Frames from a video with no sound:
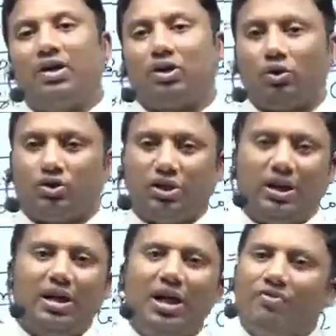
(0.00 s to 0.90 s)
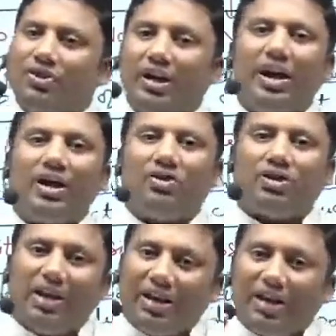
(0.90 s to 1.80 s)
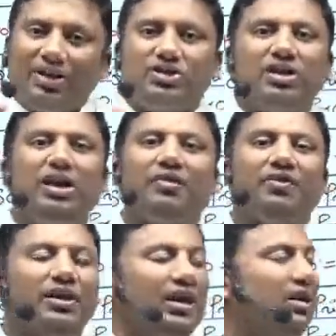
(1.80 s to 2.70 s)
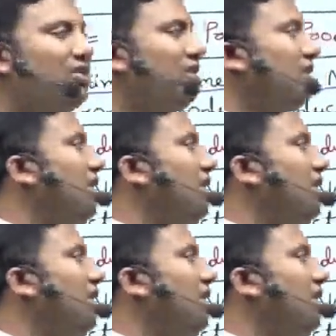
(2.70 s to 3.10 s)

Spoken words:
into 3. 3 and 3, HCF it is